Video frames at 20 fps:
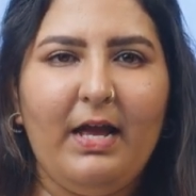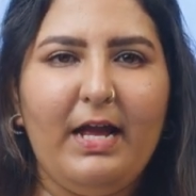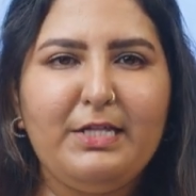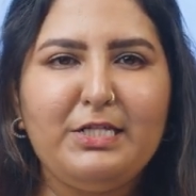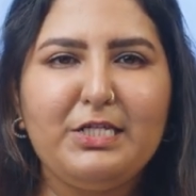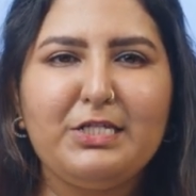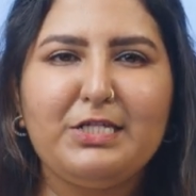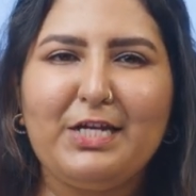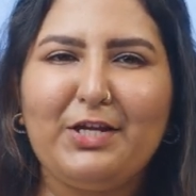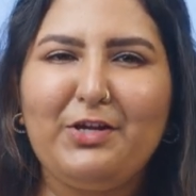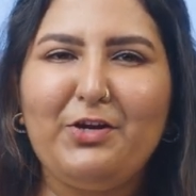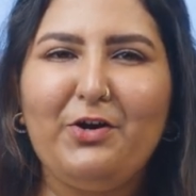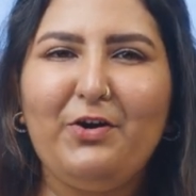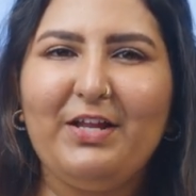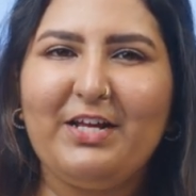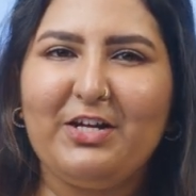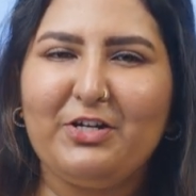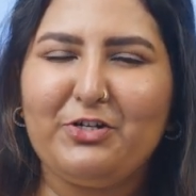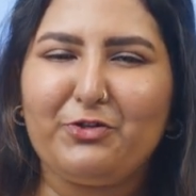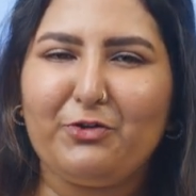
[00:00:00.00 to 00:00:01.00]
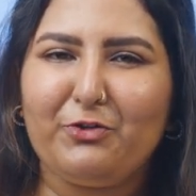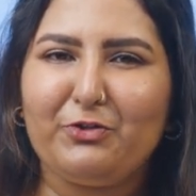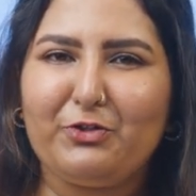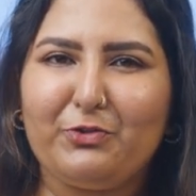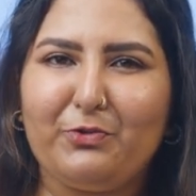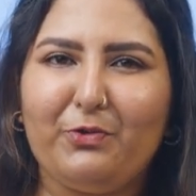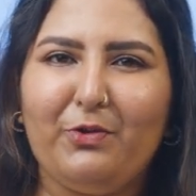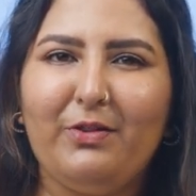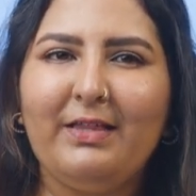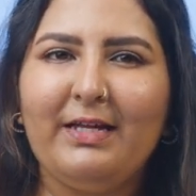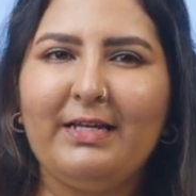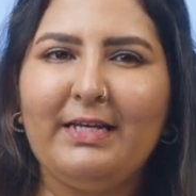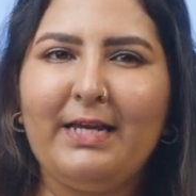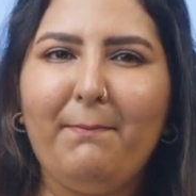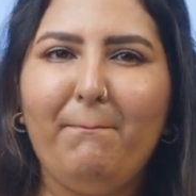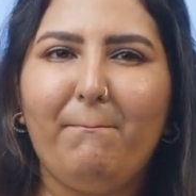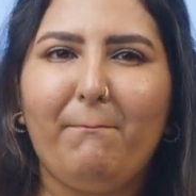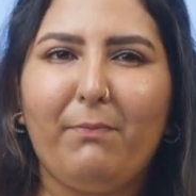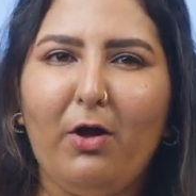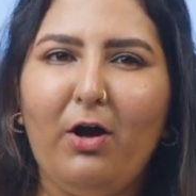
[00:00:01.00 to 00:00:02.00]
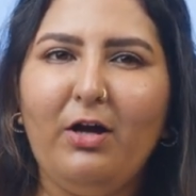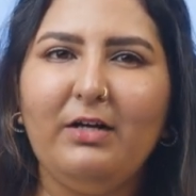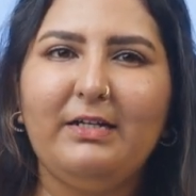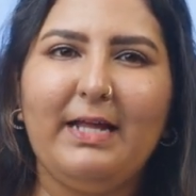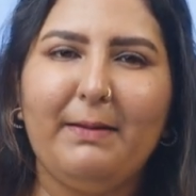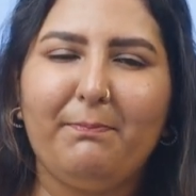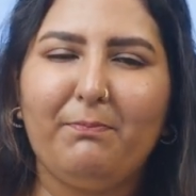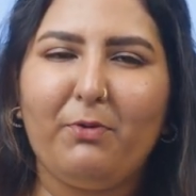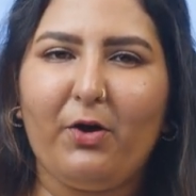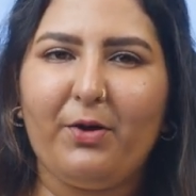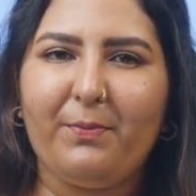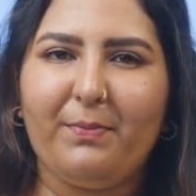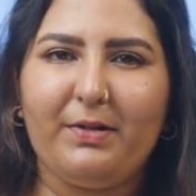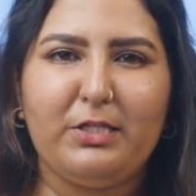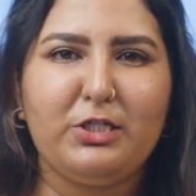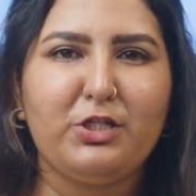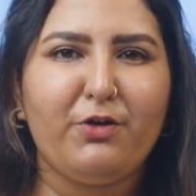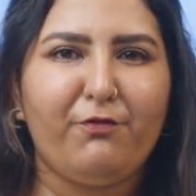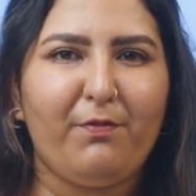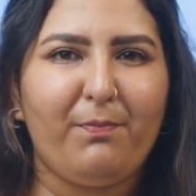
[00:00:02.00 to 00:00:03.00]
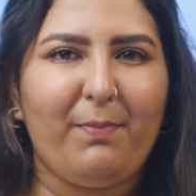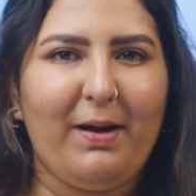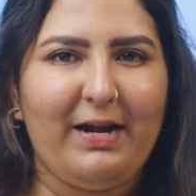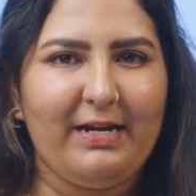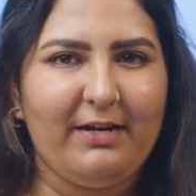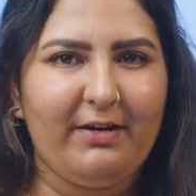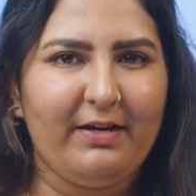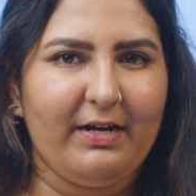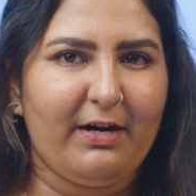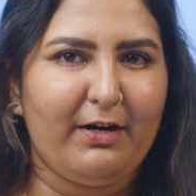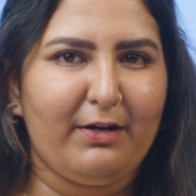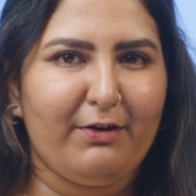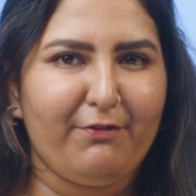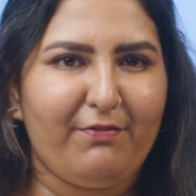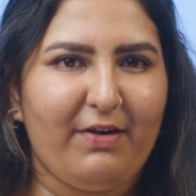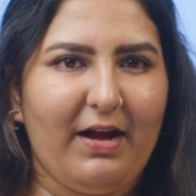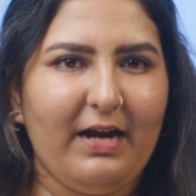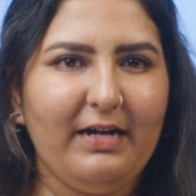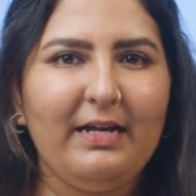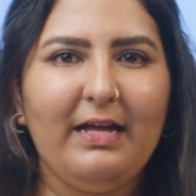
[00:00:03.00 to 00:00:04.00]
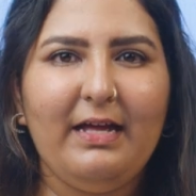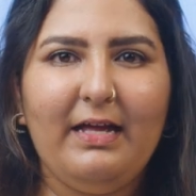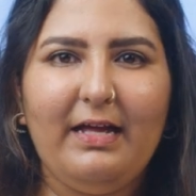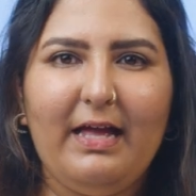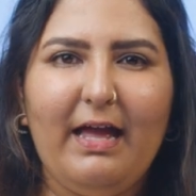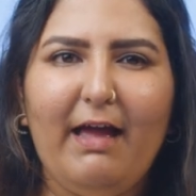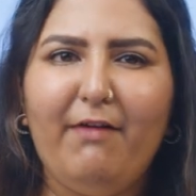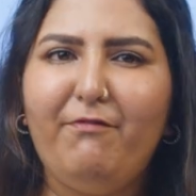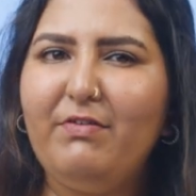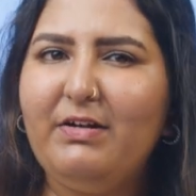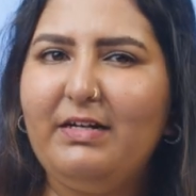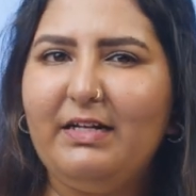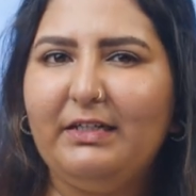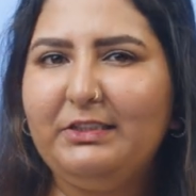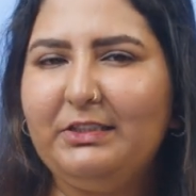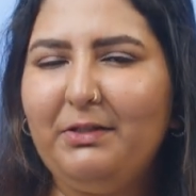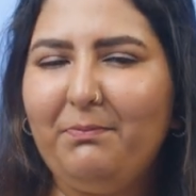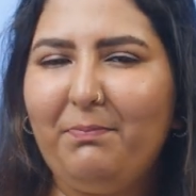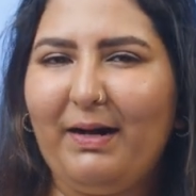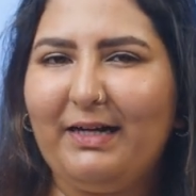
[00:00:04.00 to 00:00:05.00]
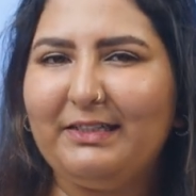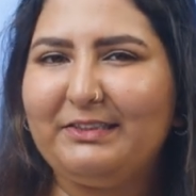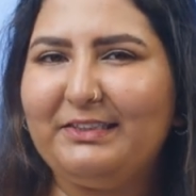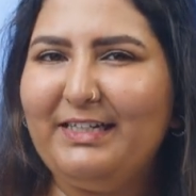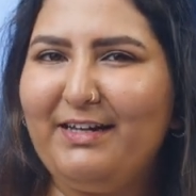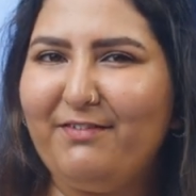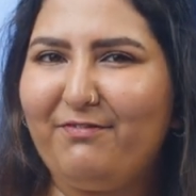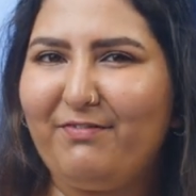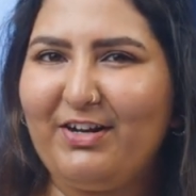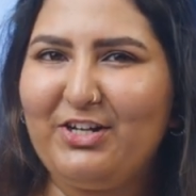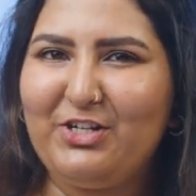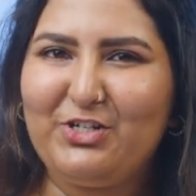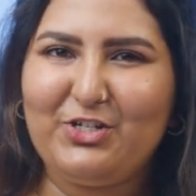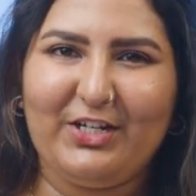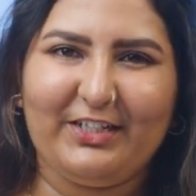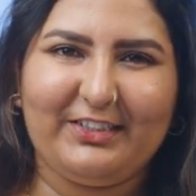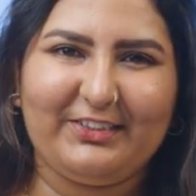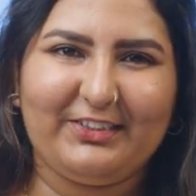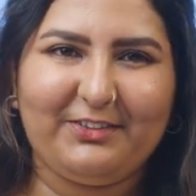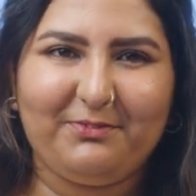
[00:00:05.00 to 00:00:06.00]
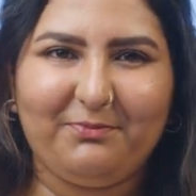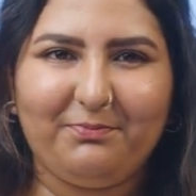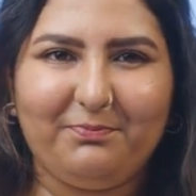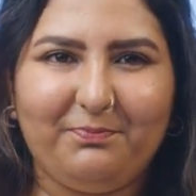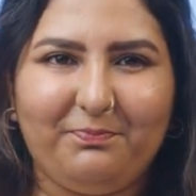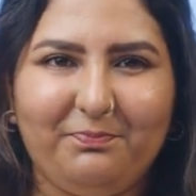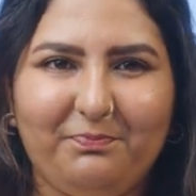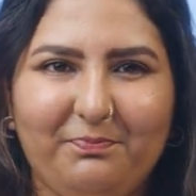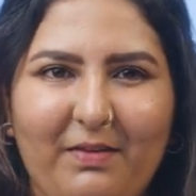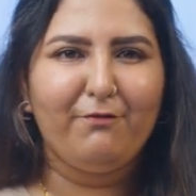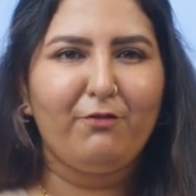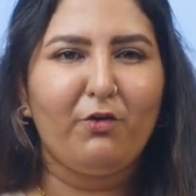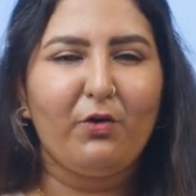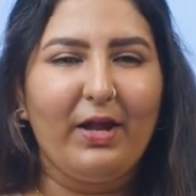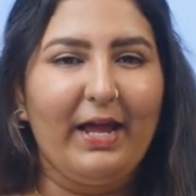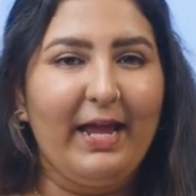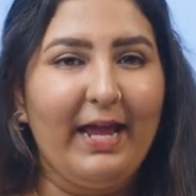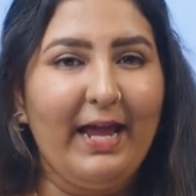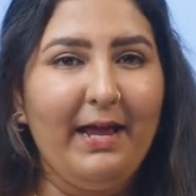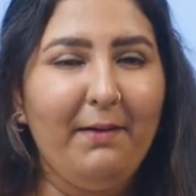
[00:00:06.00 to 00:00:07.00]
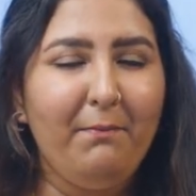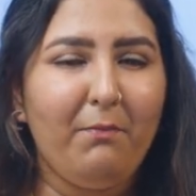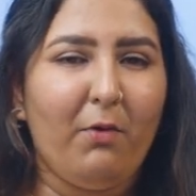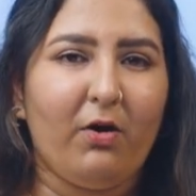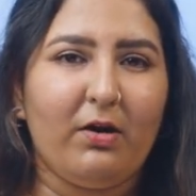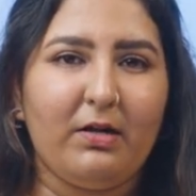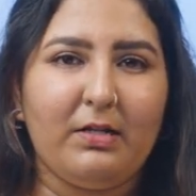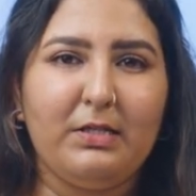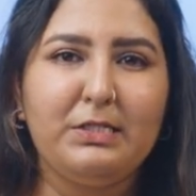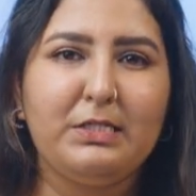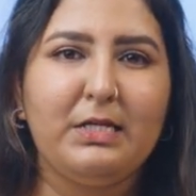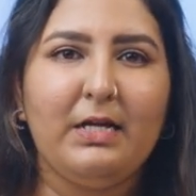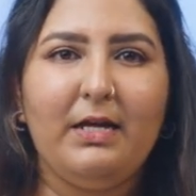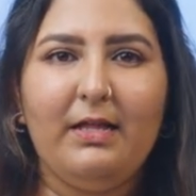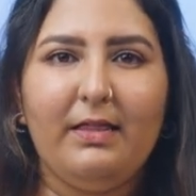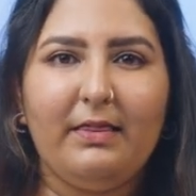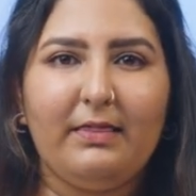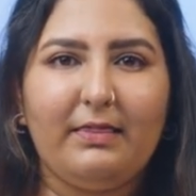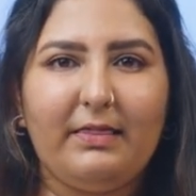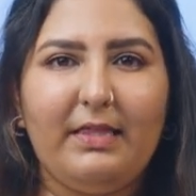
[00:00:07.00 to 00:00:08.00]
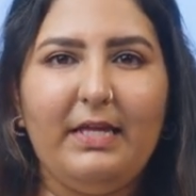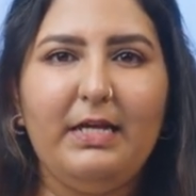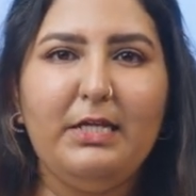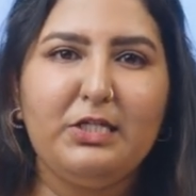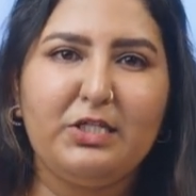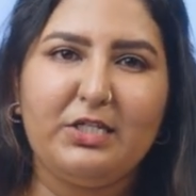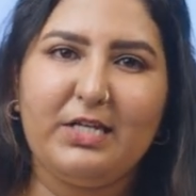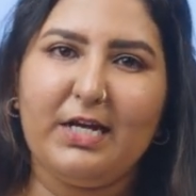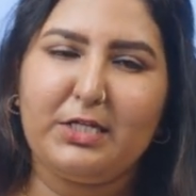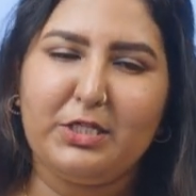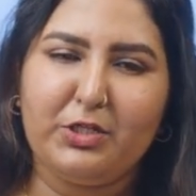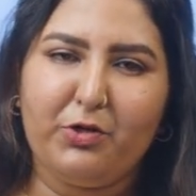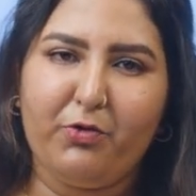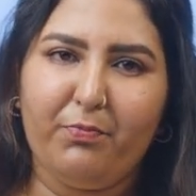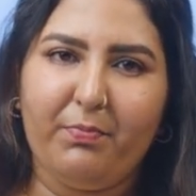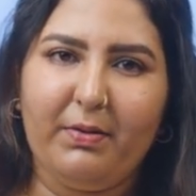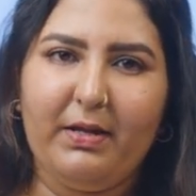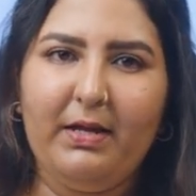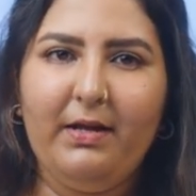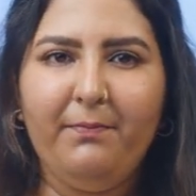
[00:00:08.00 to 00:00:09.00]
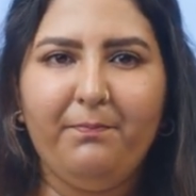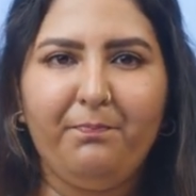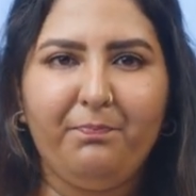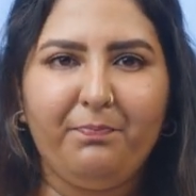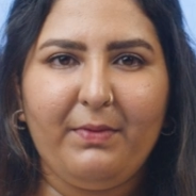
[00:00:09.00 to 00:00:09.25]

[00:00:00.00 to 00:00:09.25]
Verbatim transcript: It's a security control tool that can block deployments of a binary artifact if it doesn't pass the defined checks. For AI models, these checks could be